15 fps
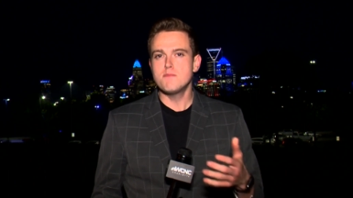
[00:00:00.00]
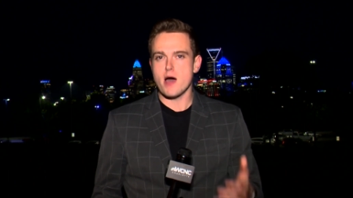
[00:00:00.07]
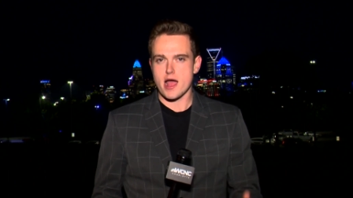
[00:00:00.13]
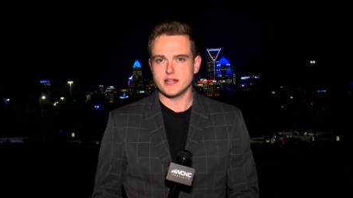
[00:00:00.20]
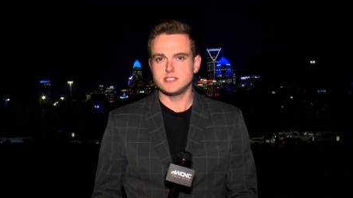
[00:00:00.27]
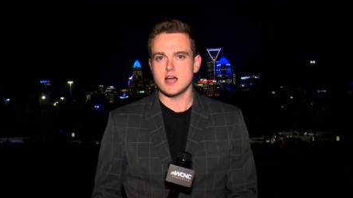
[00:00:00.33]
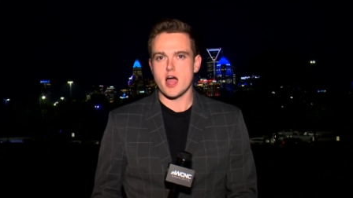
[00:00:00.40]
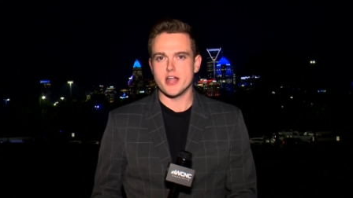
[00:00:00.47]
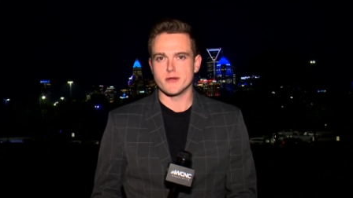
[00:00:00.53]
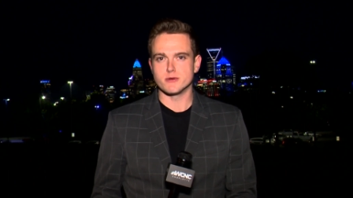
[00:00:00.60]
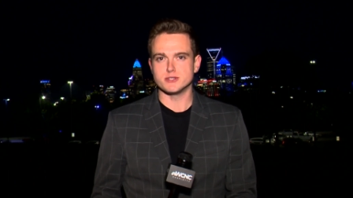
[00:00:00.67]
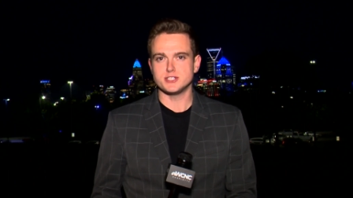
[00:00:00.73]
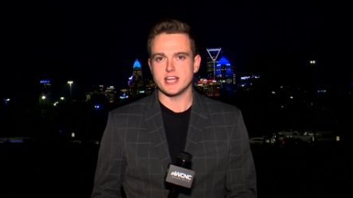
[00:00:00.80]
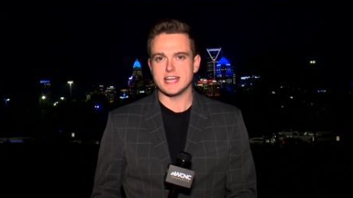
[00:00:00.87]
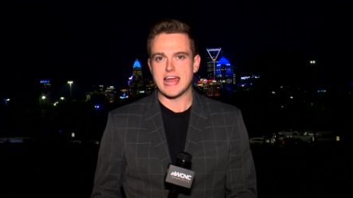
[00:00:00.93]
But to
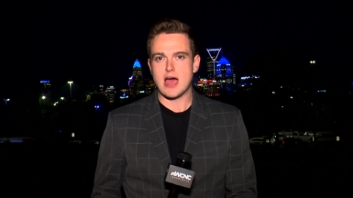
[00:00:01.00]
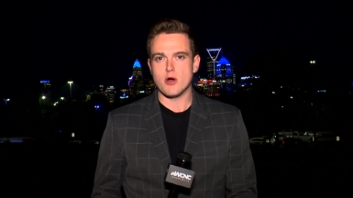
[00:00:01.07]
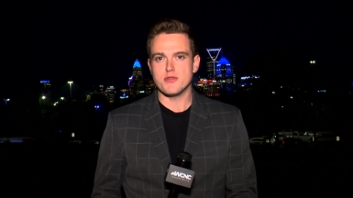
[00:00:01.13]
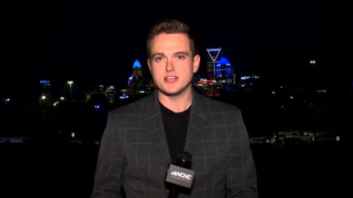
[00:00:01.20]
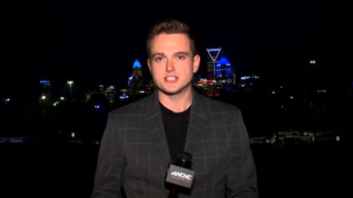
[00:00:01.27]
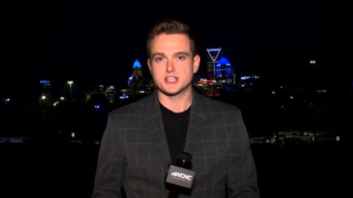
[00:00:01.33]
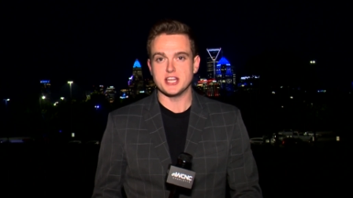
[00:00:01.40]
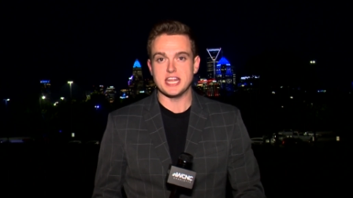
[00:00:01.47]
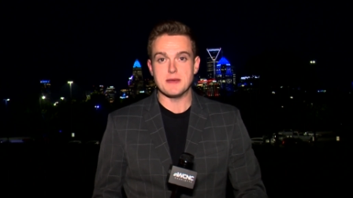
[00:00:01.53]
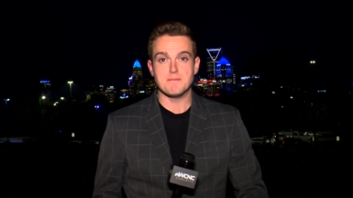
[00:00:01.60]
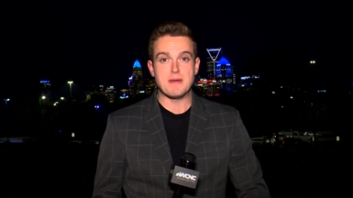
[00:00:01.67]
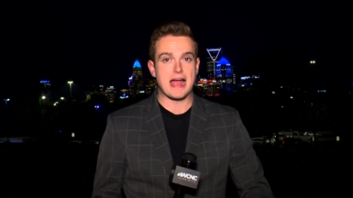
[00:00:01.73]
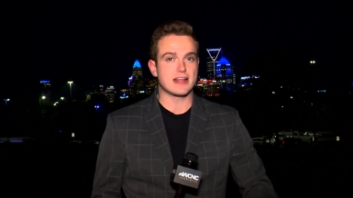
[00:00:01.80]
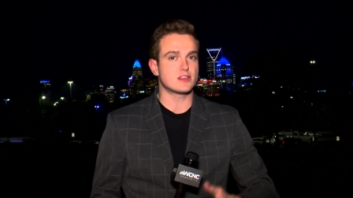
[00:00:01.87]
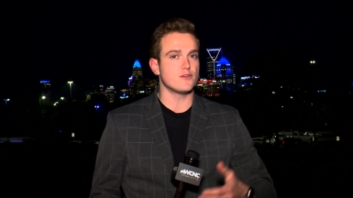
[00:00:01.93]
understand how this could
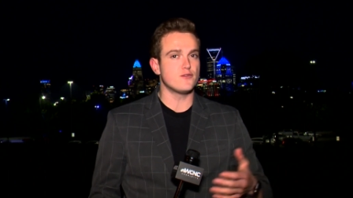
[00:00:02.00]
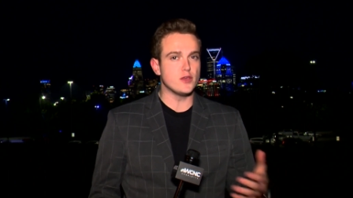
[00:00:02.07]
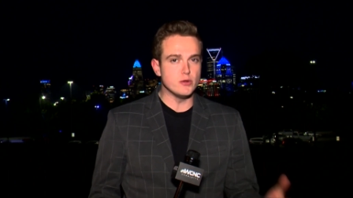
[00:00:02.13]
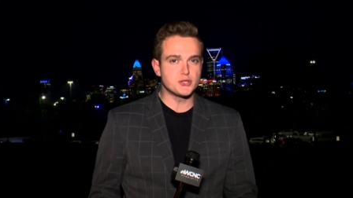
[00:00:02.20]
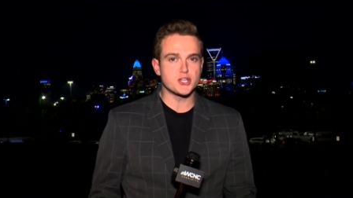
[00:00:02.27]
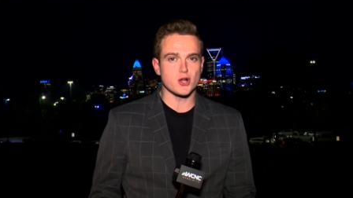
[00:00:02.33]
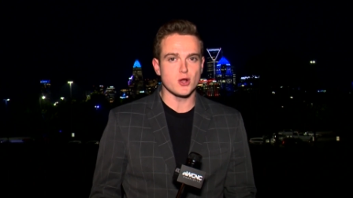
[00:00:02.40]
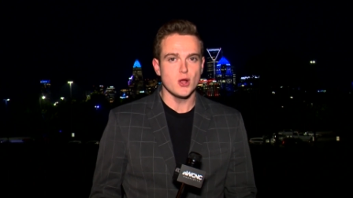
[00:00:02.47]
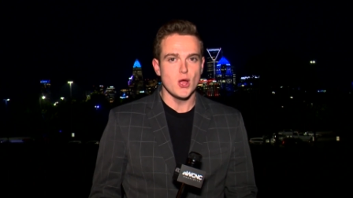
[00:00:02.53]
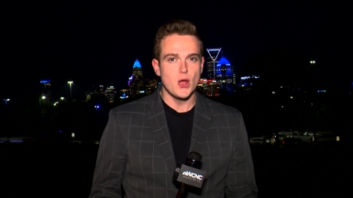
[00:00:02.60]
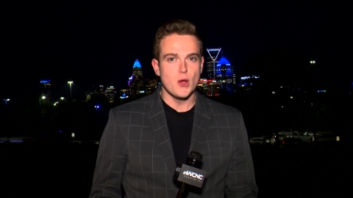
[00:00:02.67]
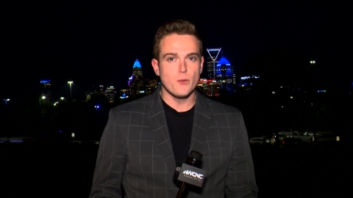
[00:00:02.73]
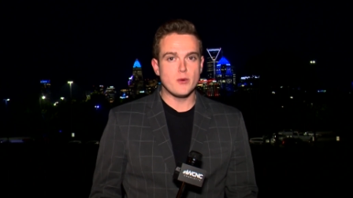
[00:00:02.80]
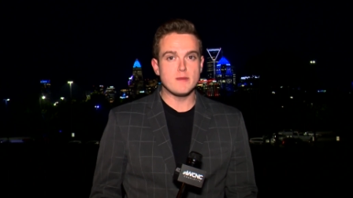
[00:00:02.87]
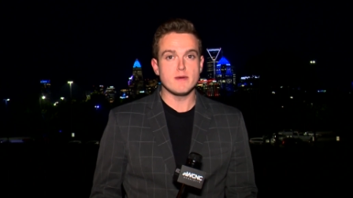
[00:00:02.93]
impact the future,
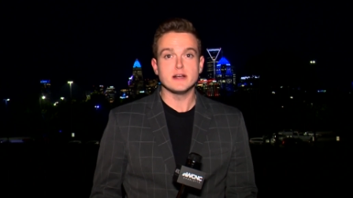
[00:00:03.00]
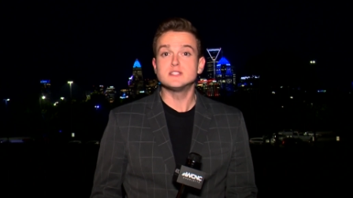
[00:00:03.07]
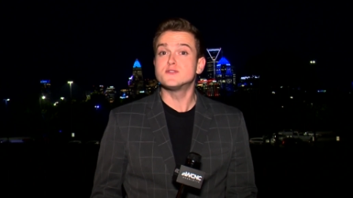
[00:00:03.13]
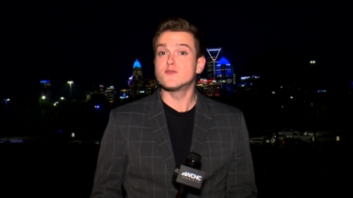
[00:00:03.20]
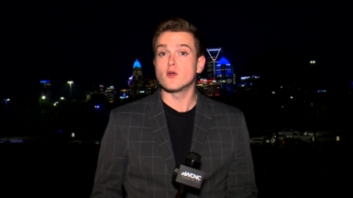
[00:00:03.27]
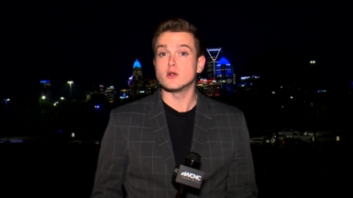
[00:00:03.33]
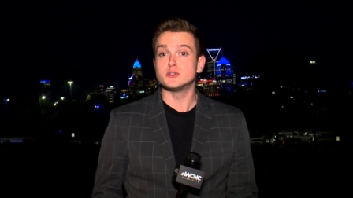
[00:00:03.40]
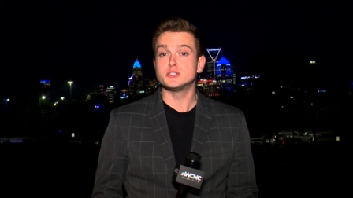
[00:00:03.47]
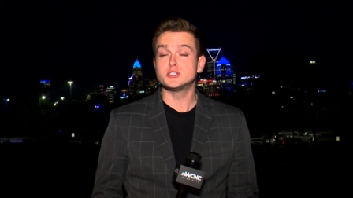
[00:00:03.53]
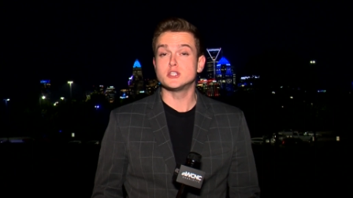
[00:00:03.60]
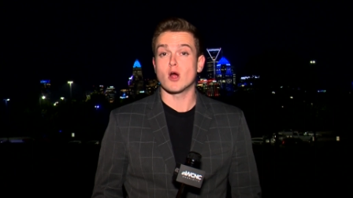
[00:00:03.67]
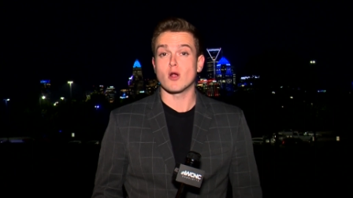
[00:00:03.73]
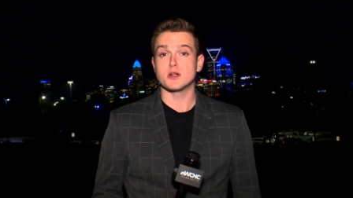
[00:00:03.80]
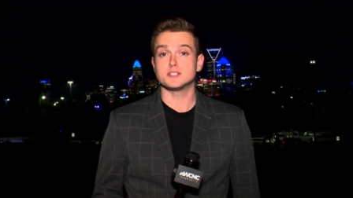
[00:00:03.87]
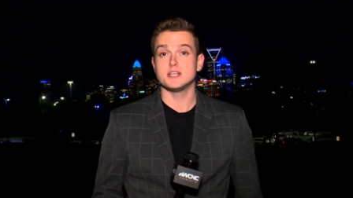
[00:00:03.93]
we must first
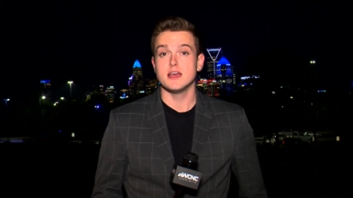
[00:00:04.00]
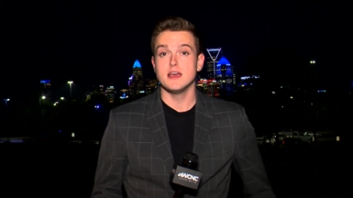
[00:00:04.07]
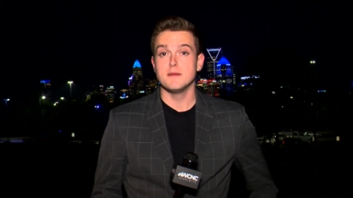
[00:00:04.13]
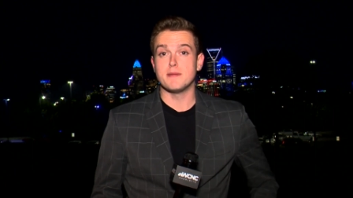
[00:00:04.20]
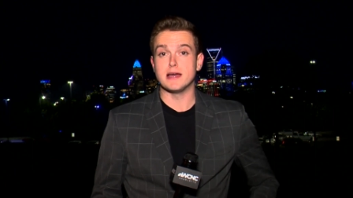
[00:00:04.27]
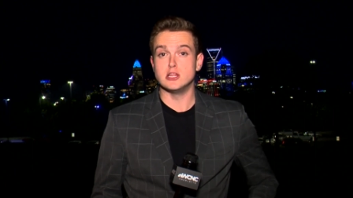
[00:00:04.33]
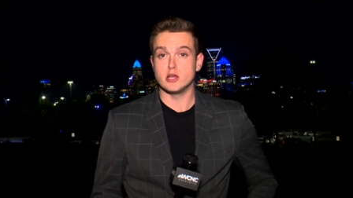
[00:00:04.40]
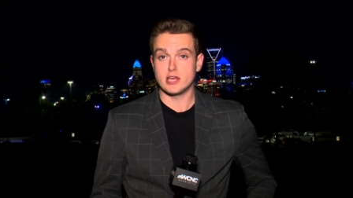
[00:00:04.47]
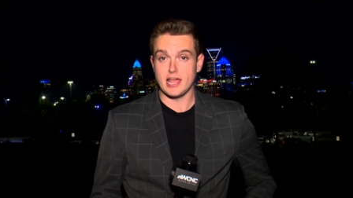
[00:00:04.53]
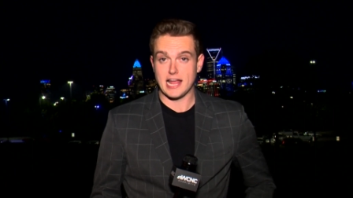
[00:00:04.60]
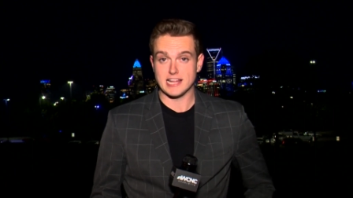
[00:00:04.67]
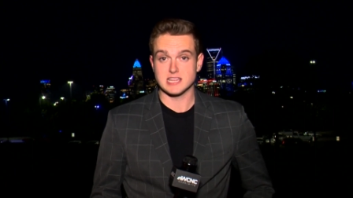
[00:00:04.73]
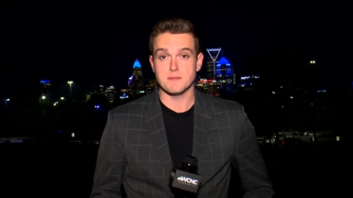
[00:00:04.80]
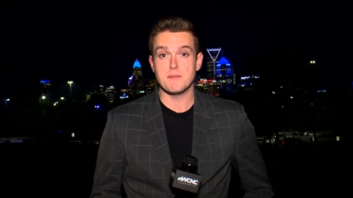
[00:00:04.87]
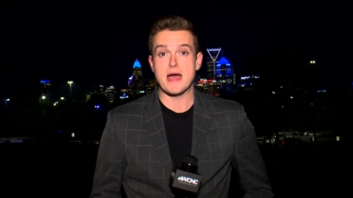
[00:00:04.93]
start by
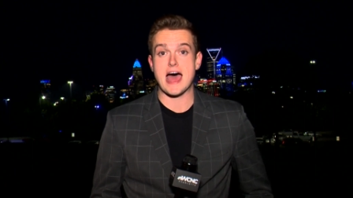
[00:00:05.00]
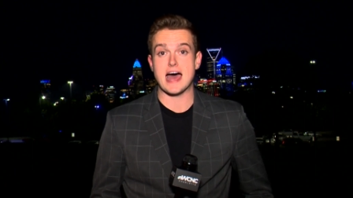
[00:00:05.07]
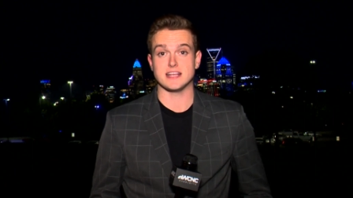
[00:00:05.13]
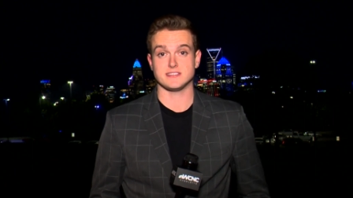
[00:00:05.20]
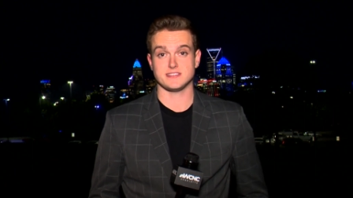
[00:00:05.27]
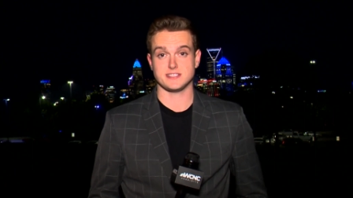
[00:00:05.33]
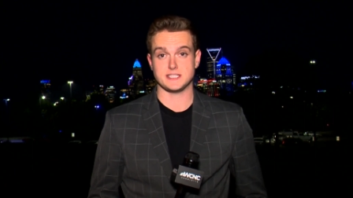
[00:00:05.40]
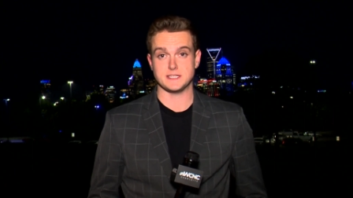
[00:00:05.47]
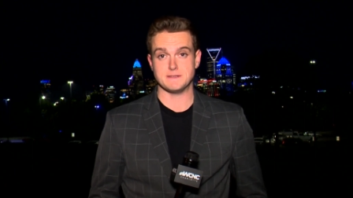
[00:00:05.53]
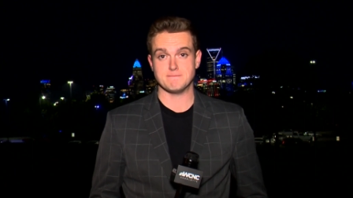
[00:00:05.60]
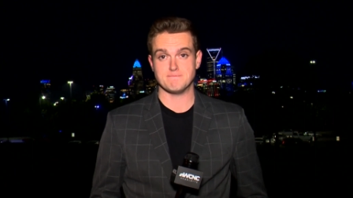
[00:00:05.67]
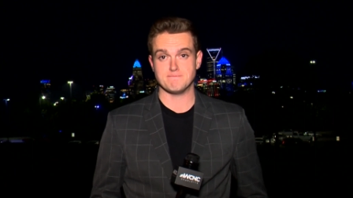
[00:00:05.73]
looking at the past.